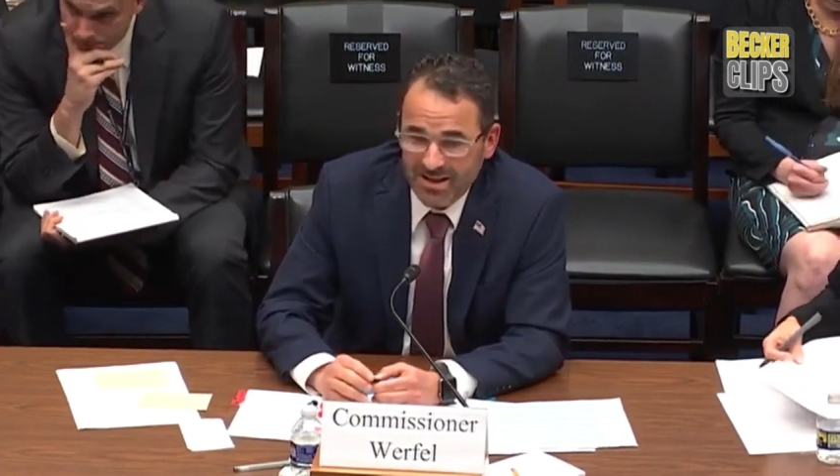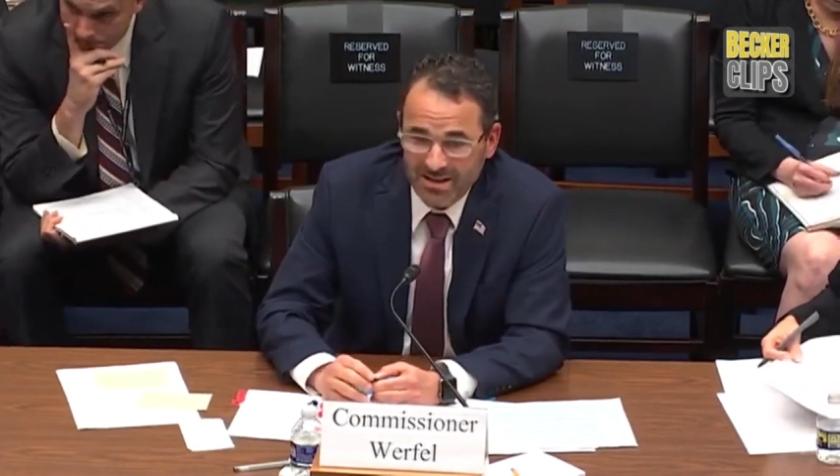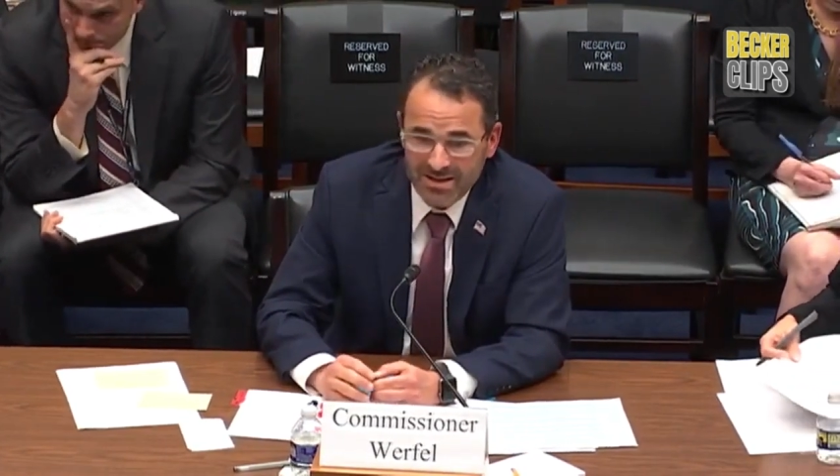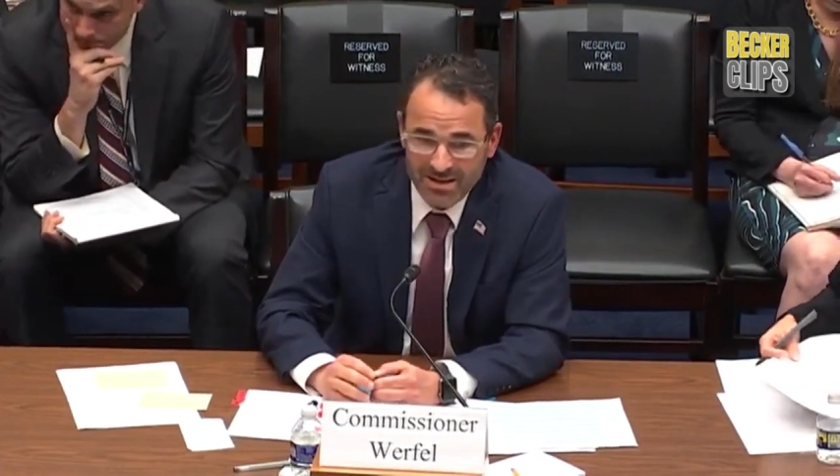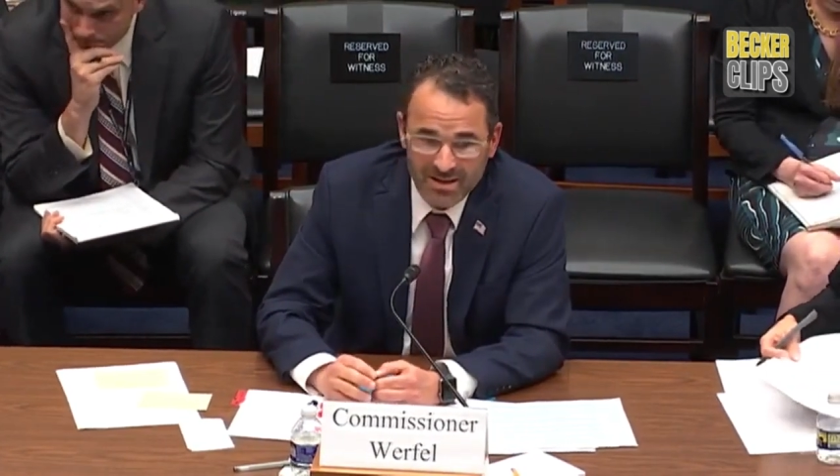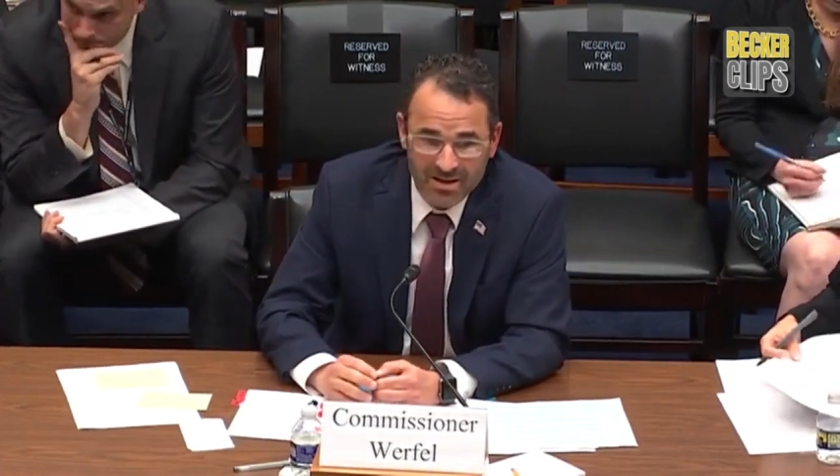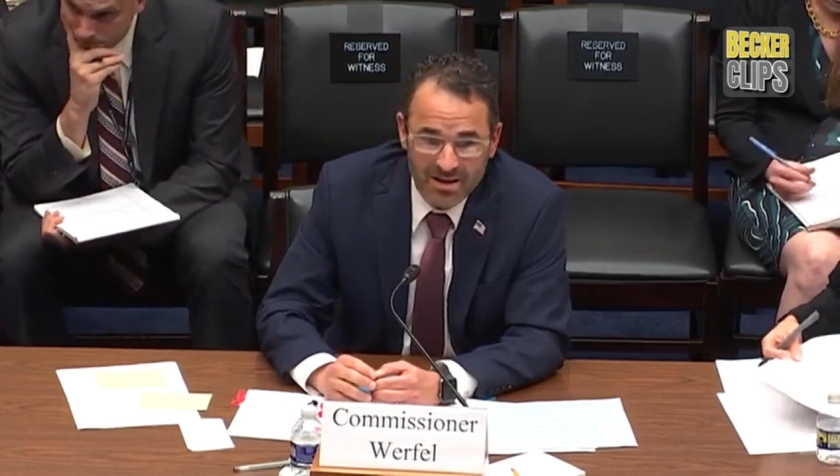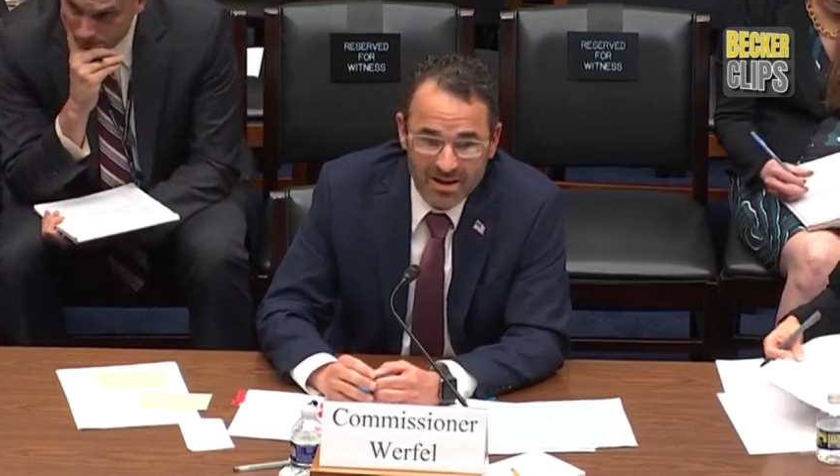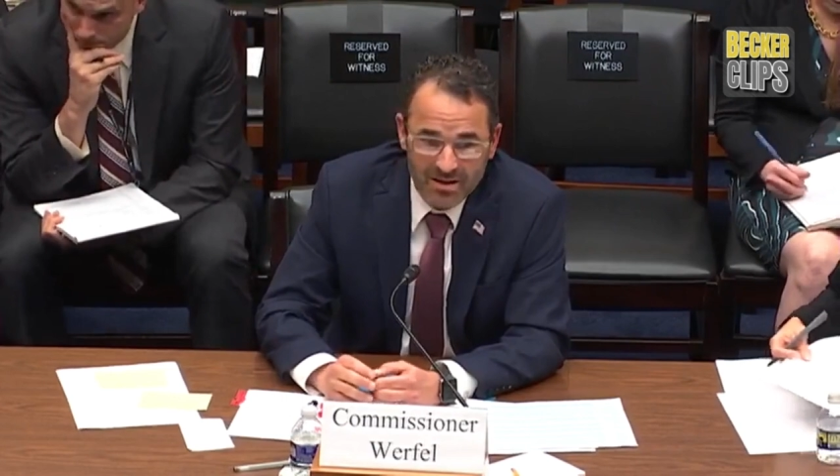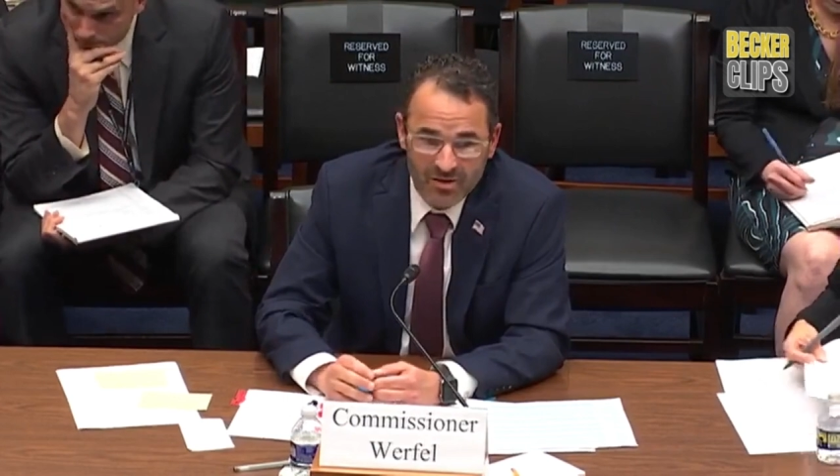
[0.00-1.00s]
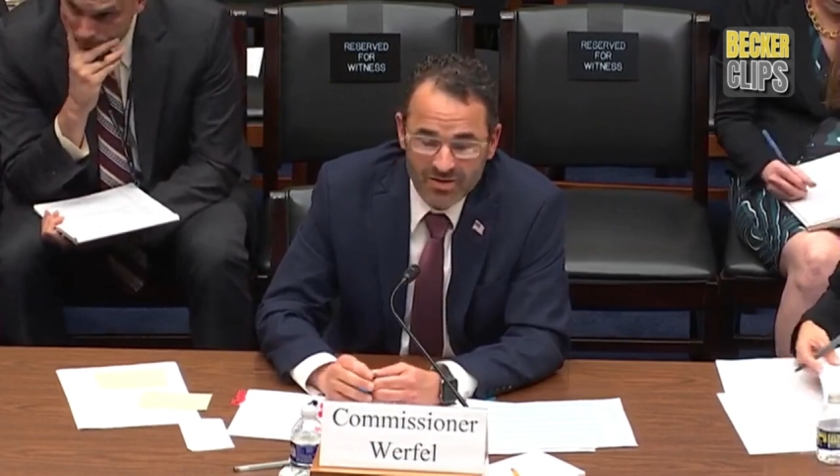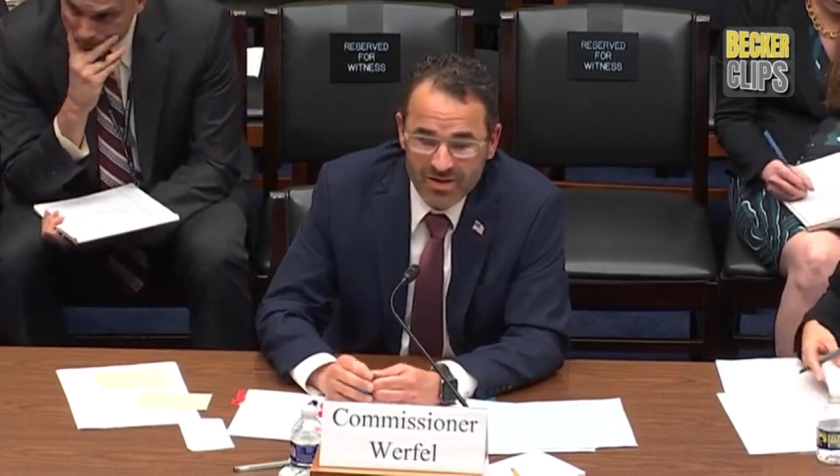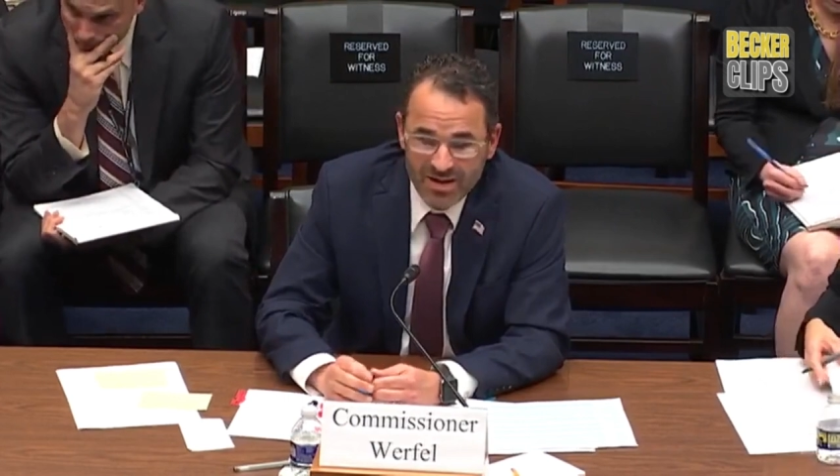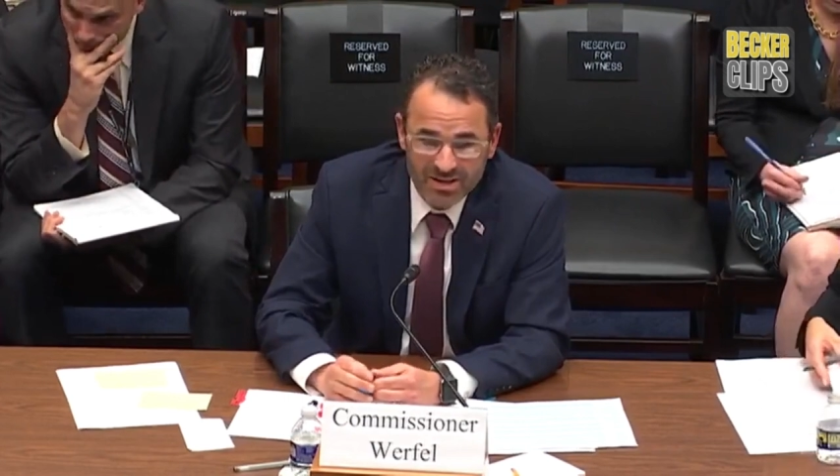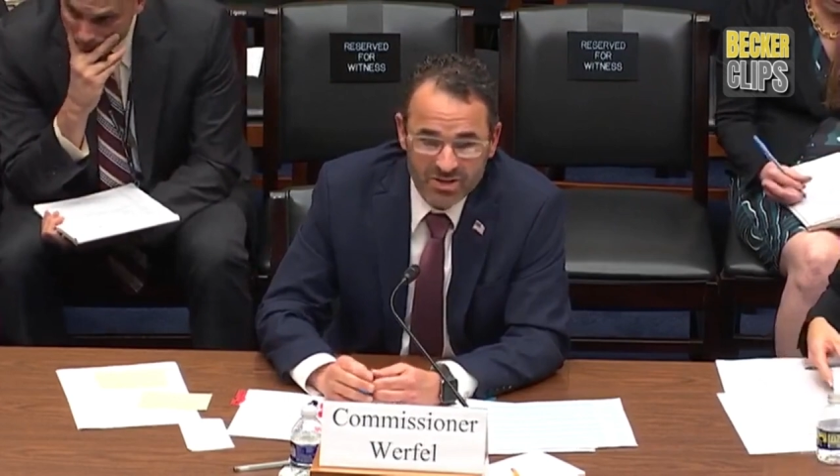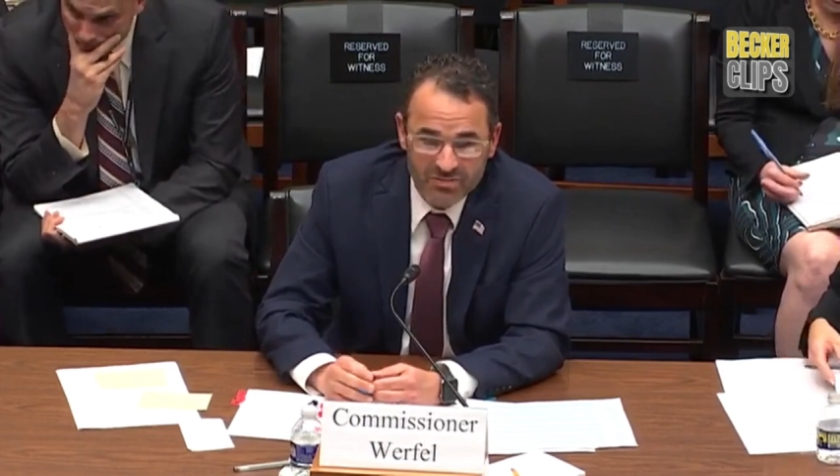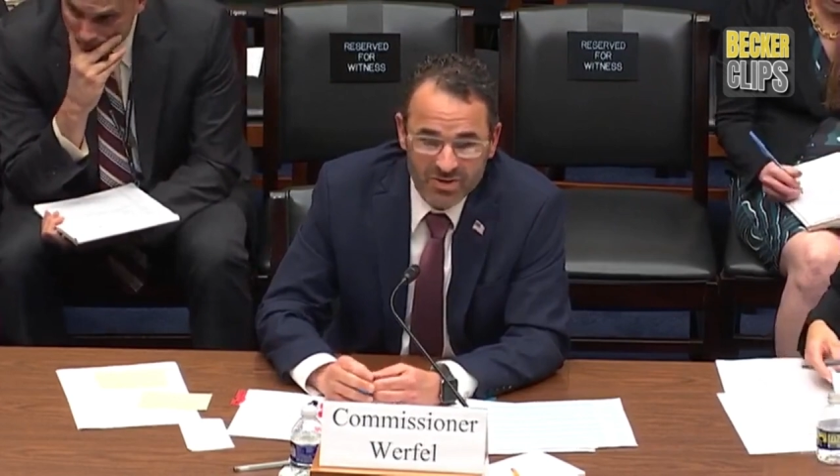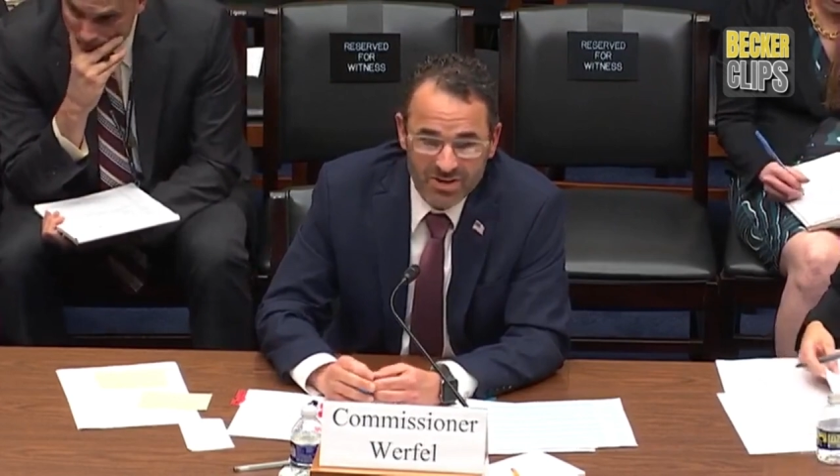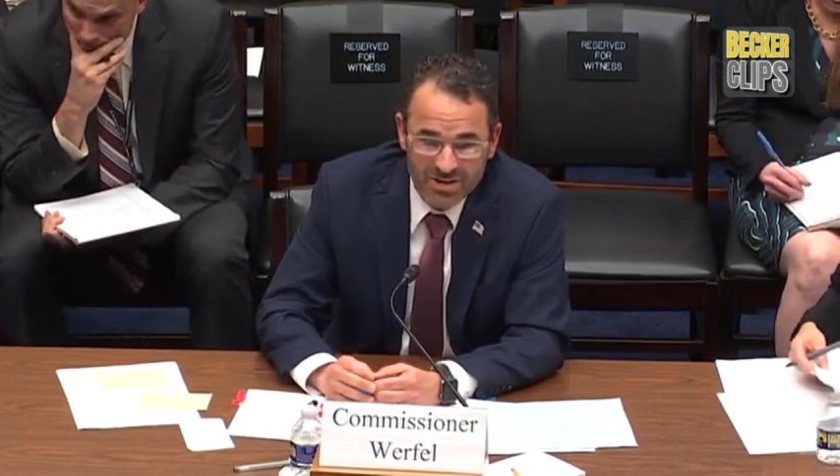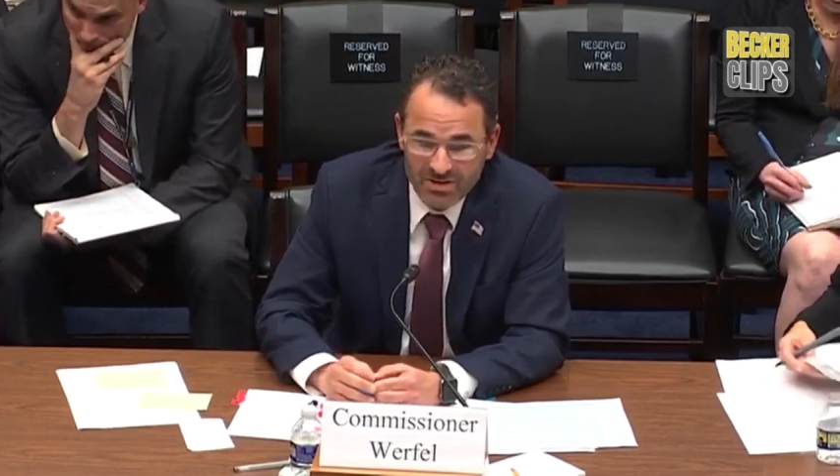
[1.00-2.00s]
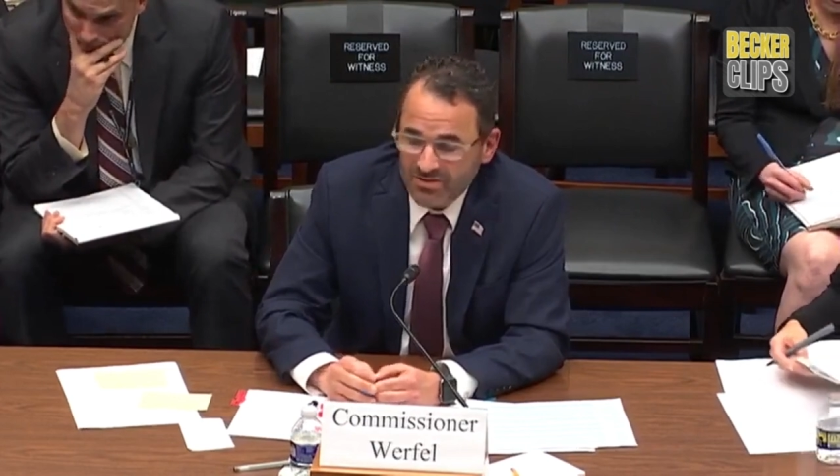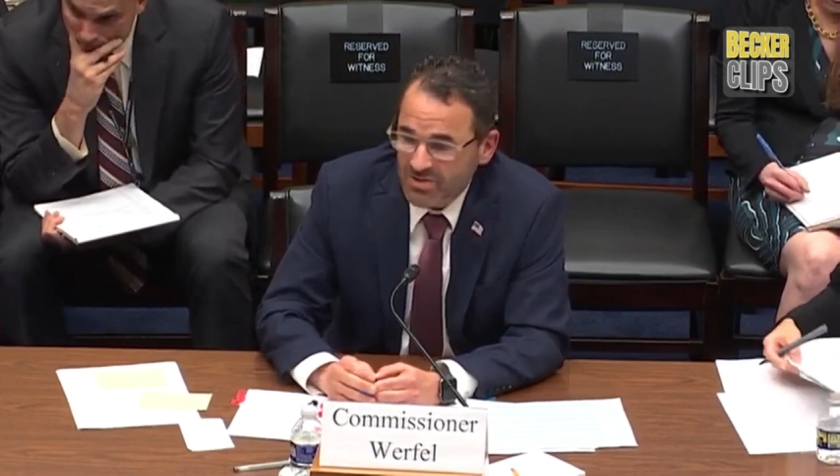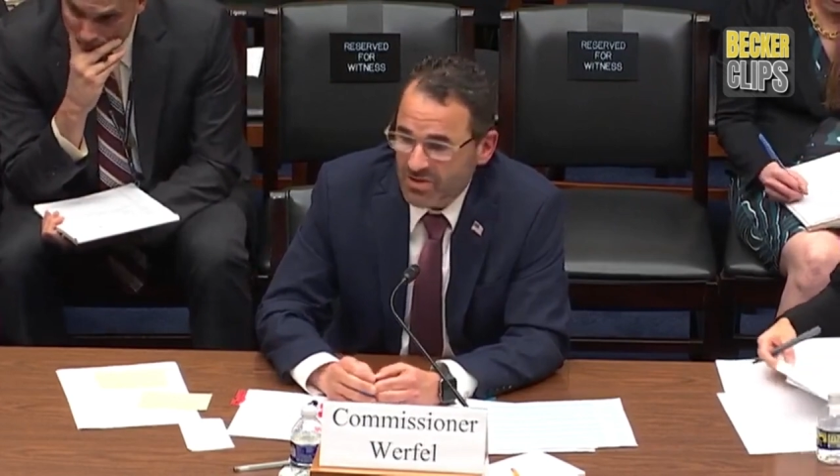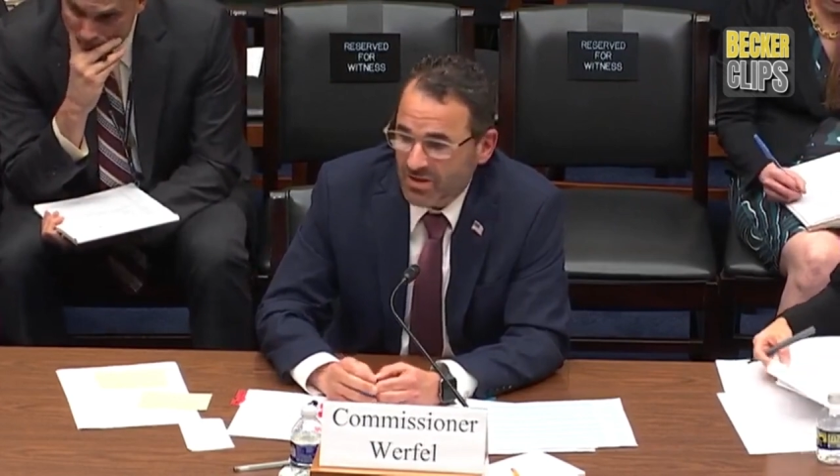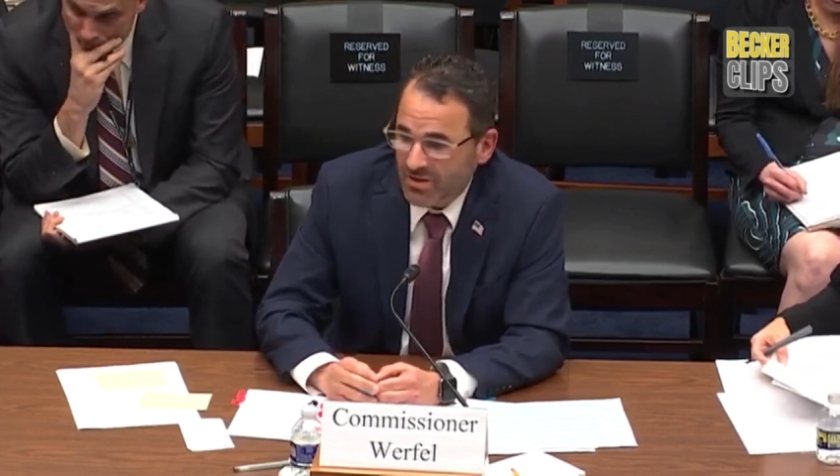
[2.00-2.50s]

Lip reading: and I think over the next 3 years,